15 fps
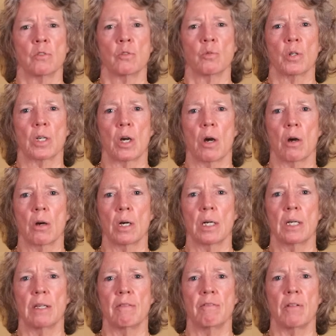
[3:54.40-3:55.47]

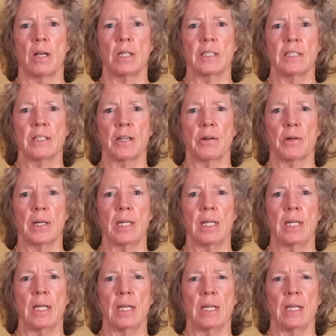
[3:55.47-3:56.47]
recurrent involuntary